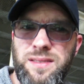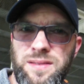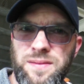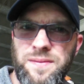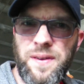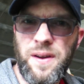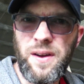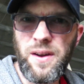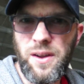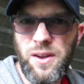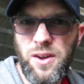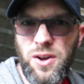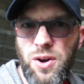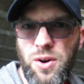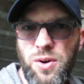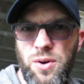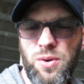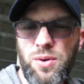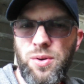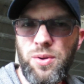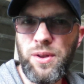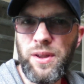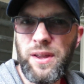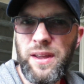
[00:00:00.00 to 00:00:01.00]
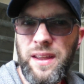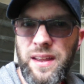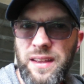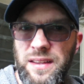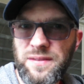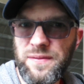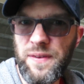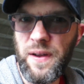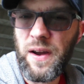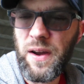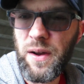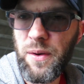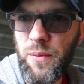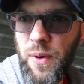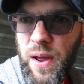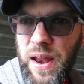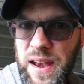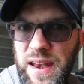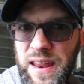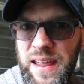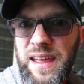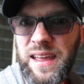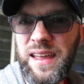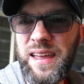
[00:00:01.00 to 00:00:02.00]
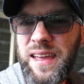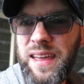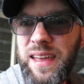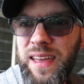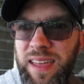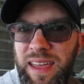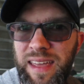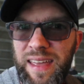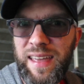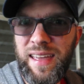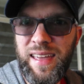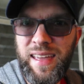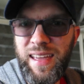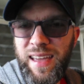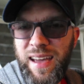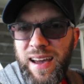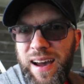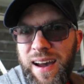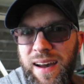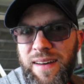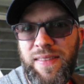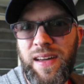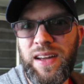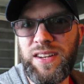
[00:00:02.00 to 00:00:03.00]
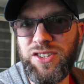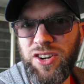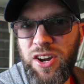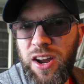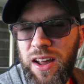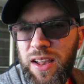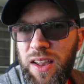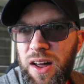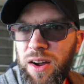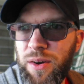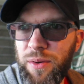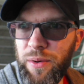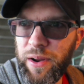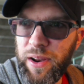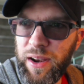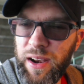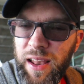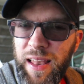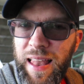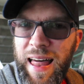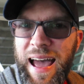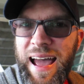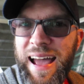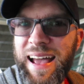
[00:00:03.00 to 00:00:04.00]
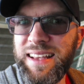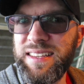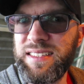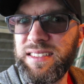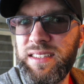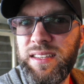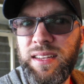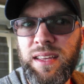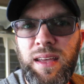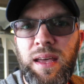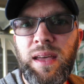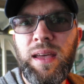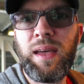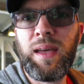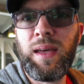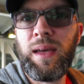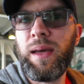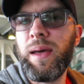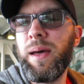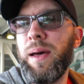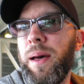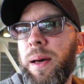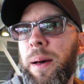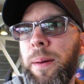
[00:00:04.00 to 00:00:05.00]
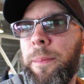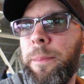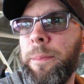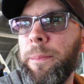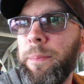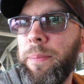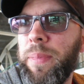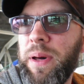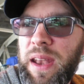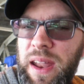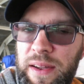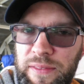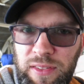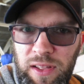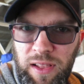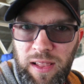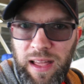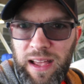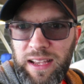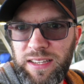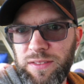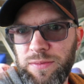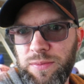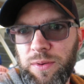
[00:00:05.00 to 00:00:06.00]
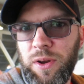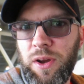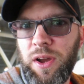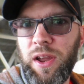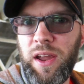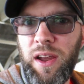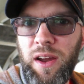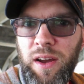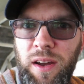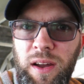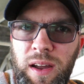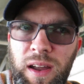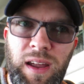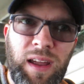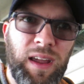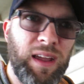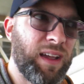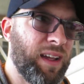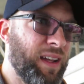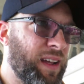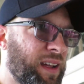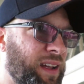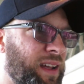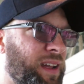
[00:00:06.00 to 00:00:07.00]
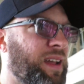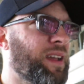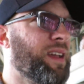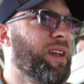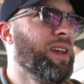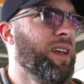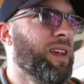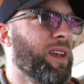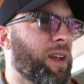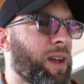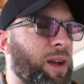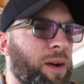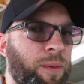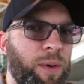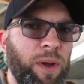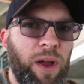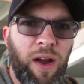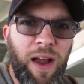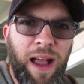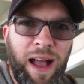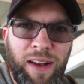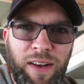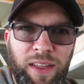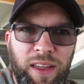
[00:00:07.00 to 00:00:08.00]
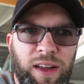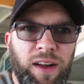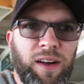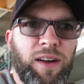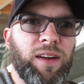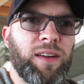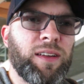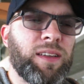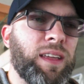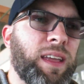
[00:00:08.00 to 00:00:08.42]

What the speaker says: It's very cold. It's very windy. I'm not sure how long we're going to last. But nevertheless, we're here. We are out here.